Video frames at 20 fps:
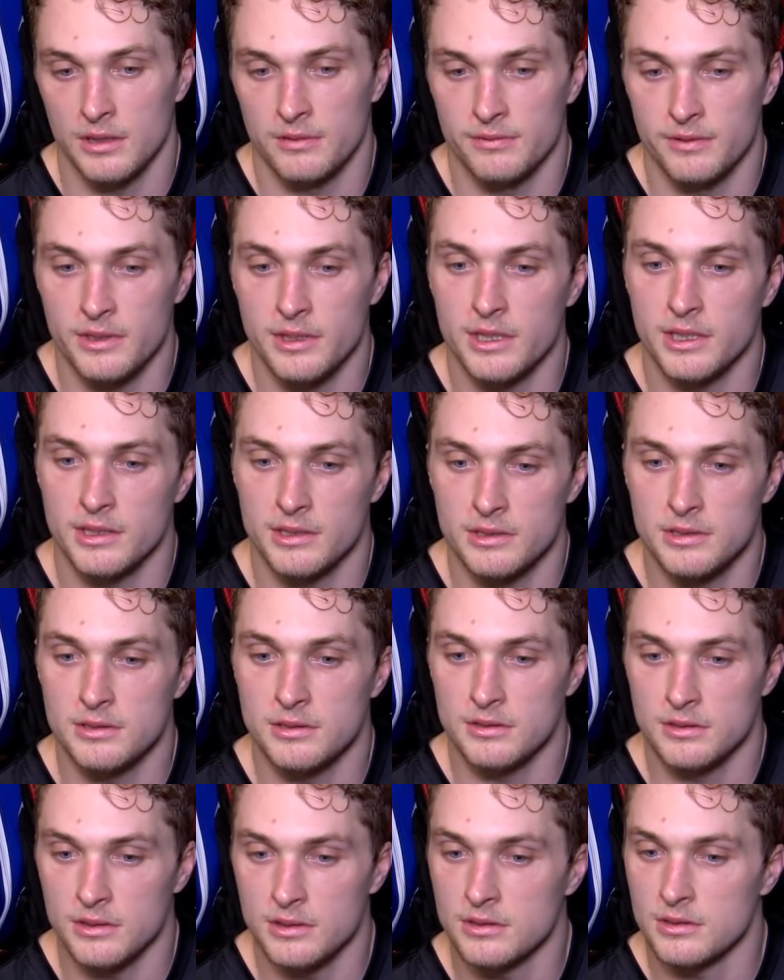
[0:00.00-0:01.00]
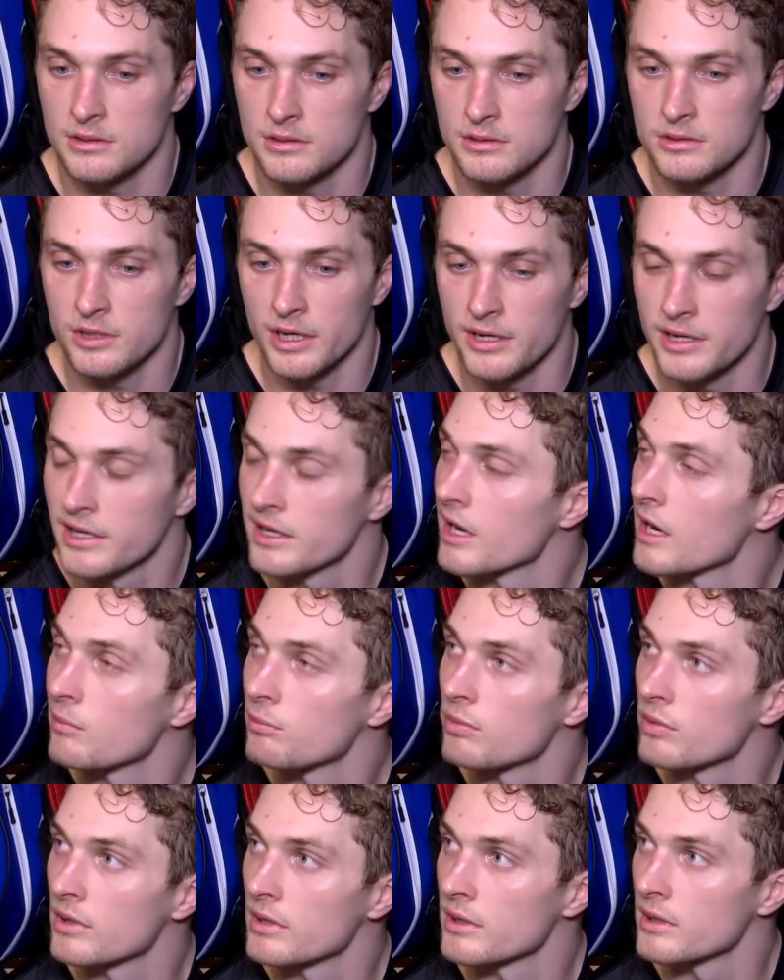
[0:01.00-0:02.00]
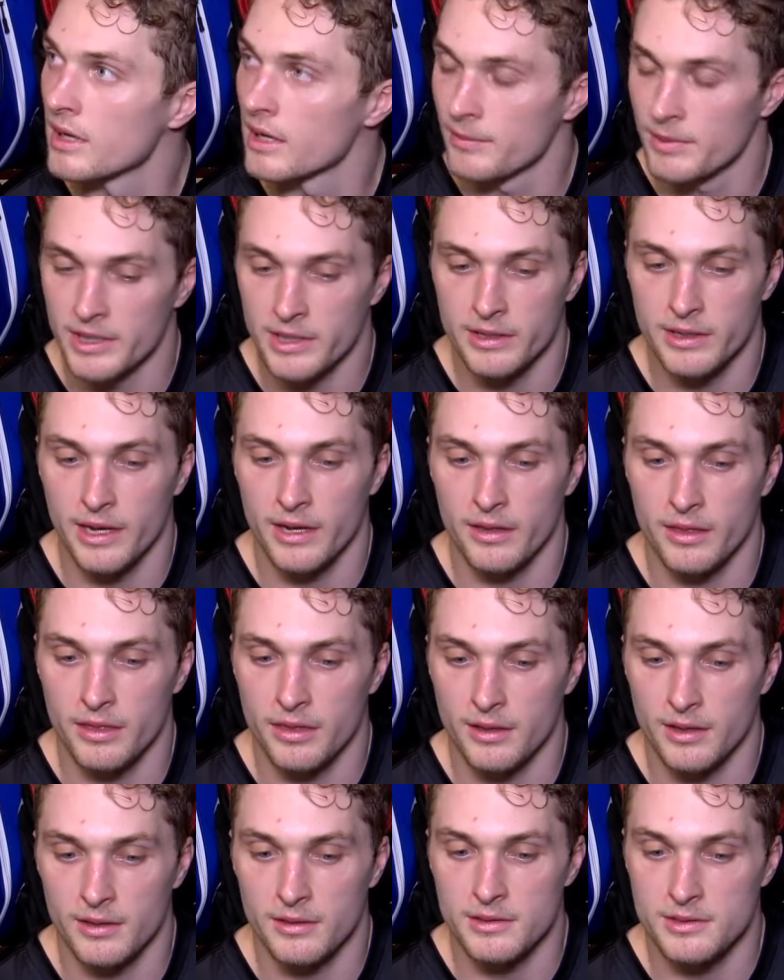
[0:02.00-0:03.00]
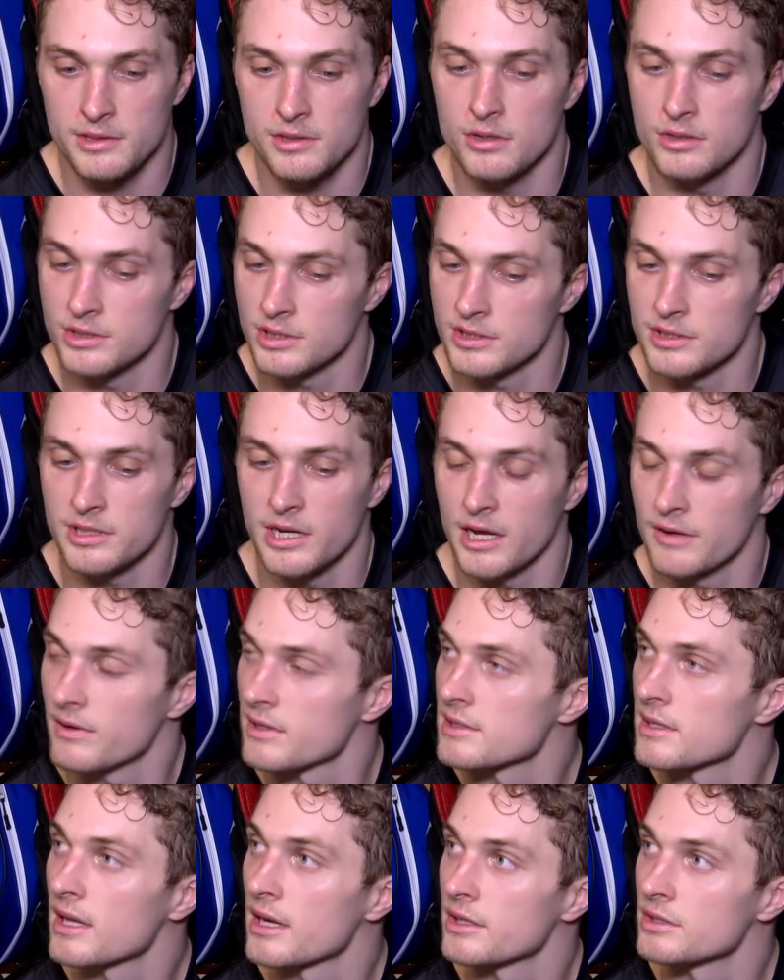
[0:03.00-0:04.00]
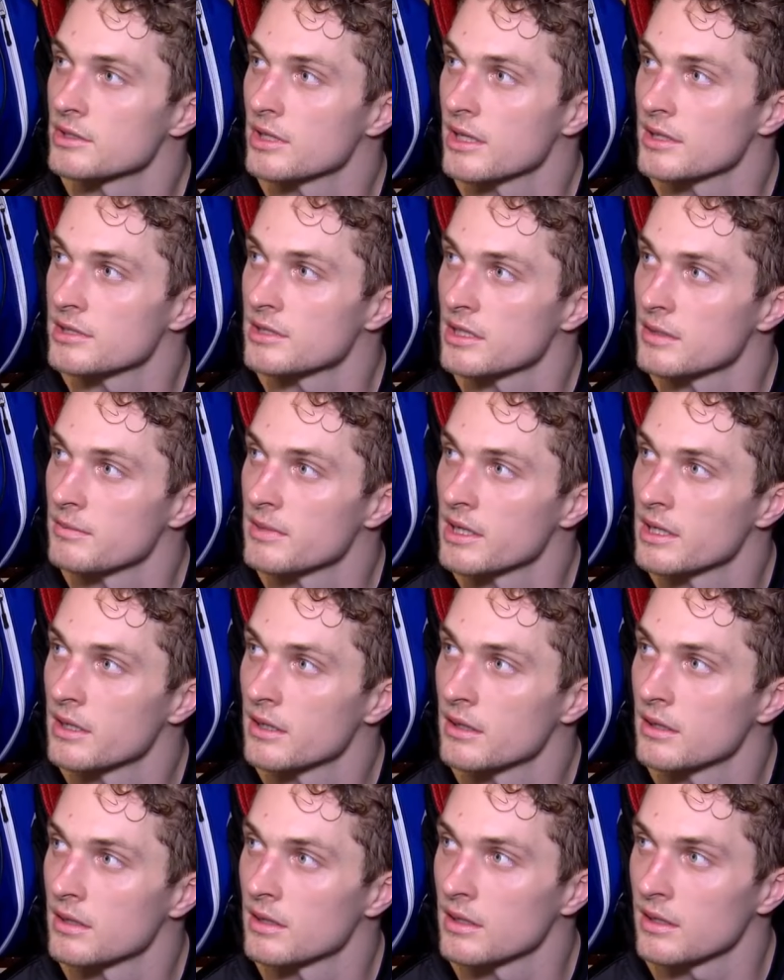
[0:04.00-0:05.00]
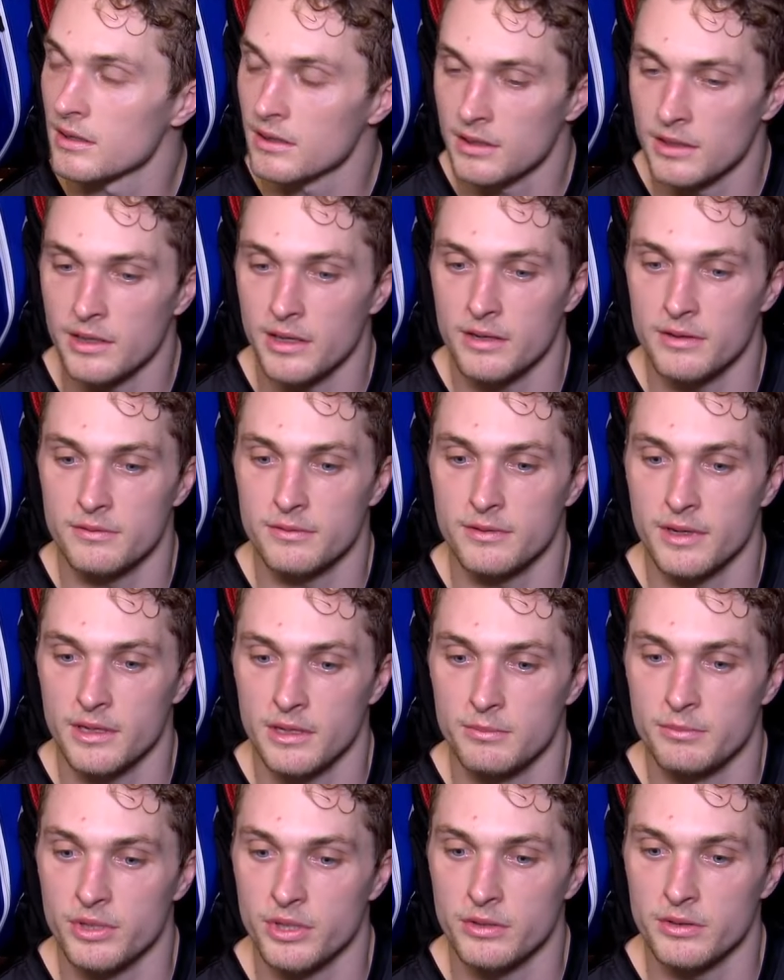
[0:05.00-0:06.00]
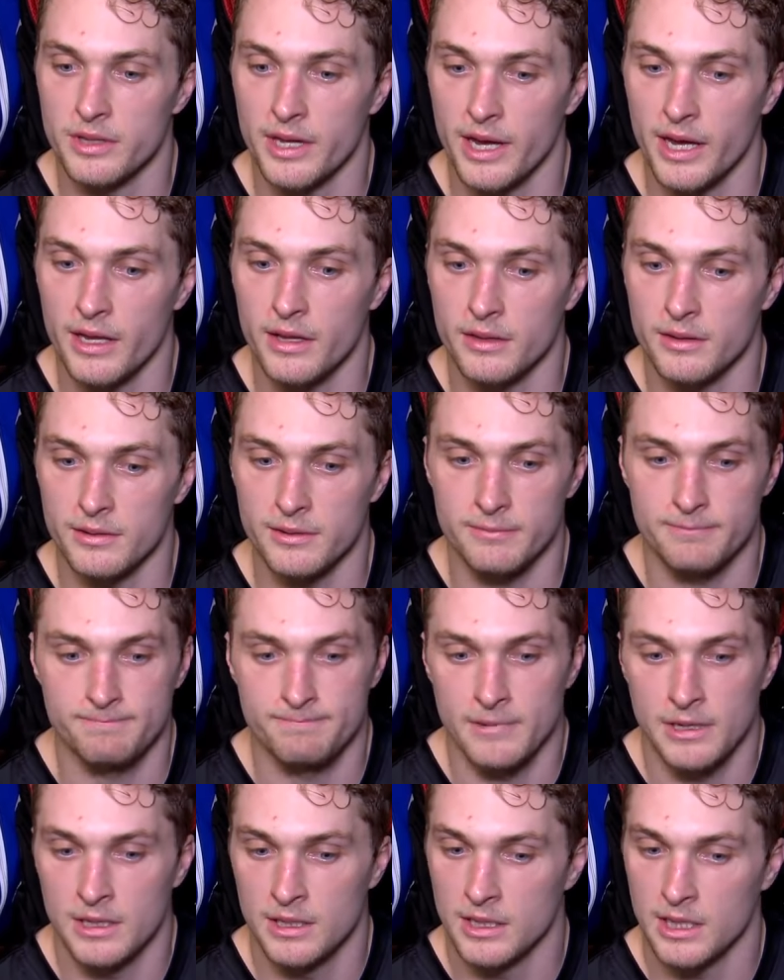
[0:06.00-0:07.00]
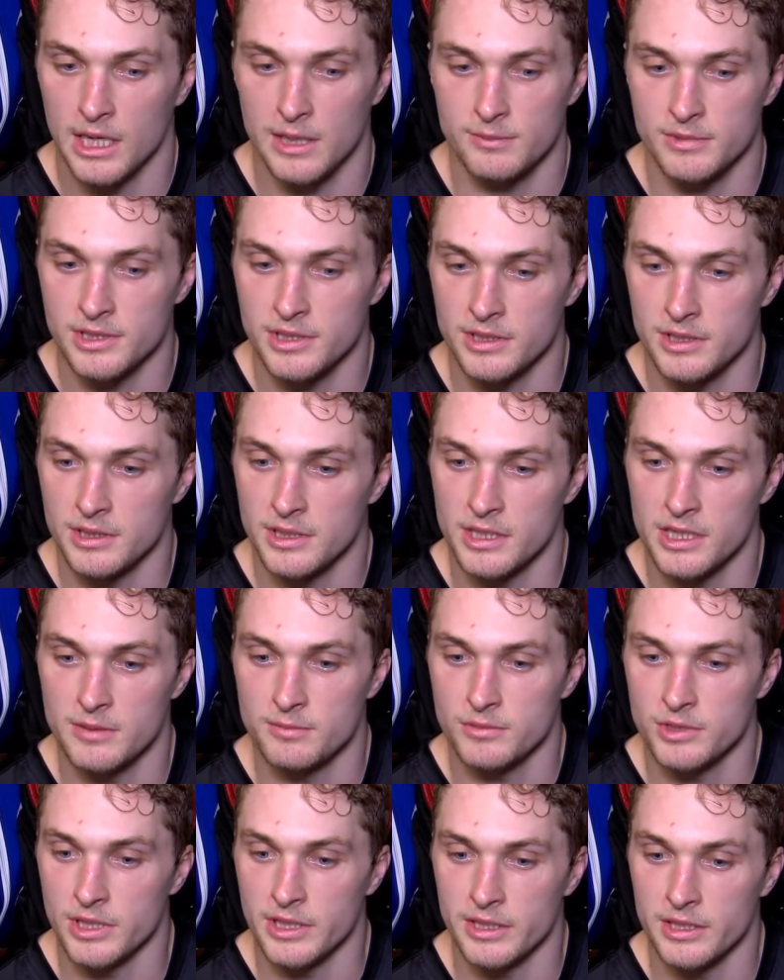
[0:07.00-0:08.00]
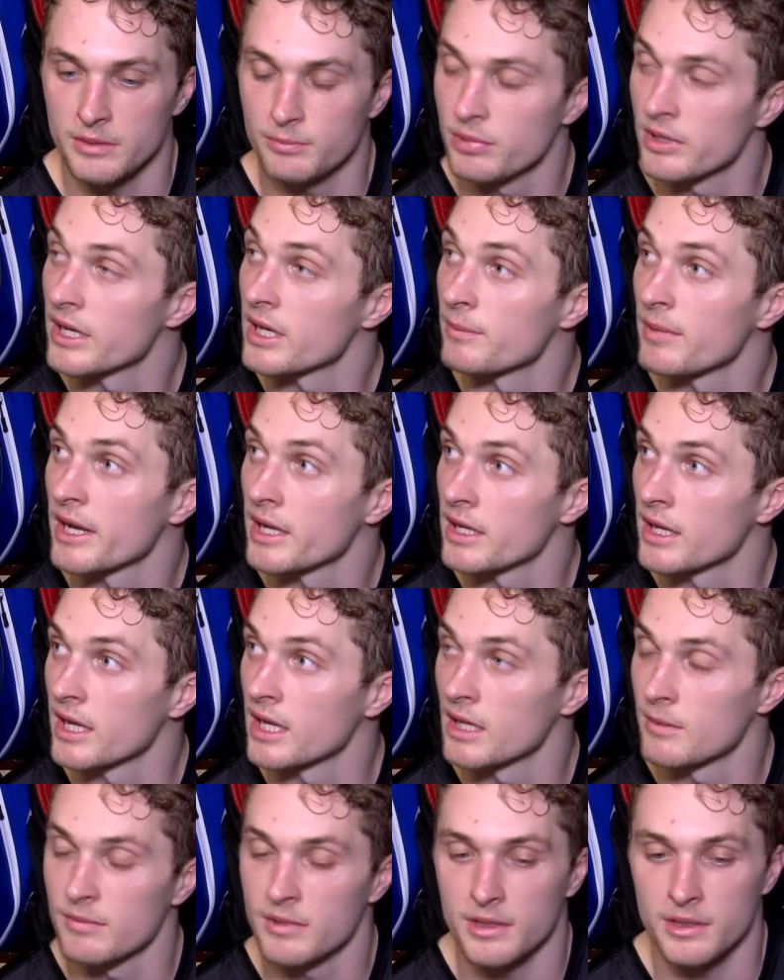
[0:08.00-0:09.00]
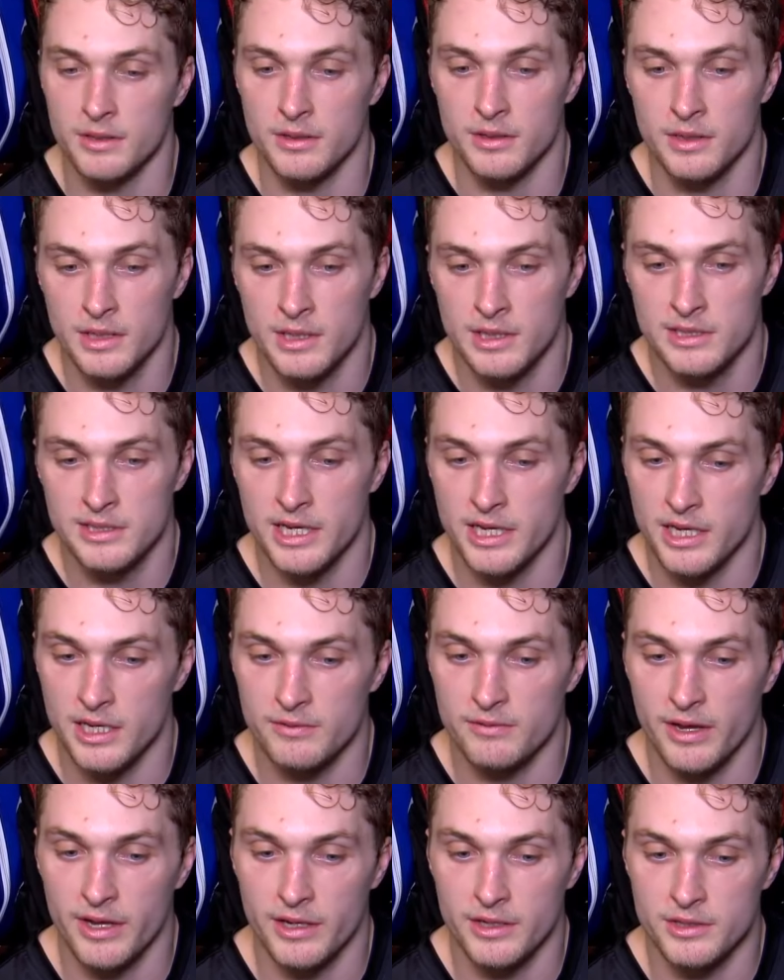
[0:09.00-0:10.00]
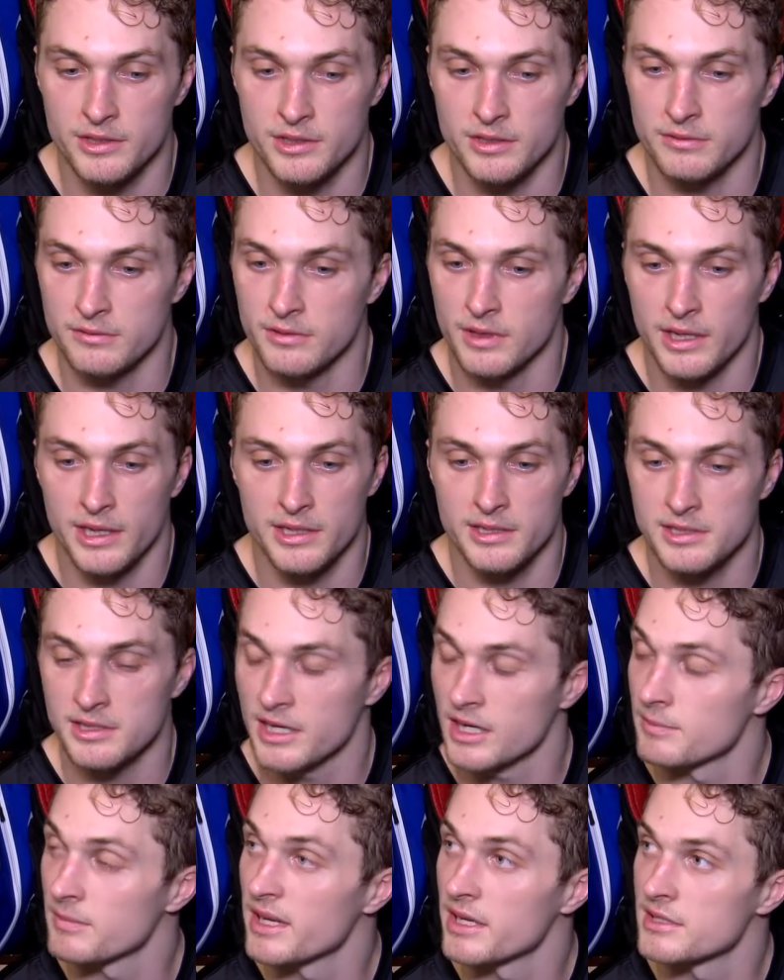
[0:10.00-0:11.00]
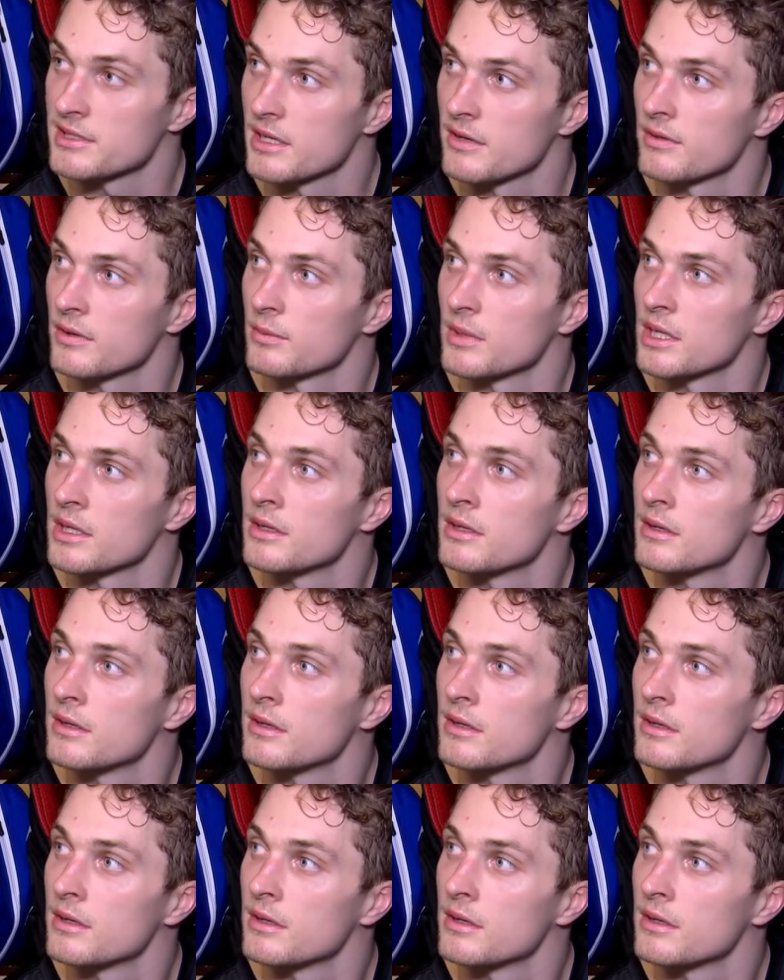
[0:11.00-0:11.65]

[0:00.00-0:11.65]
I feel like it's trending upward. I mean, I think this coaching staff has a lot of trust in me, and I think I've kind of built that, and I'm just going to keep trying to play my game and take advantage of the ice time that he's giving me.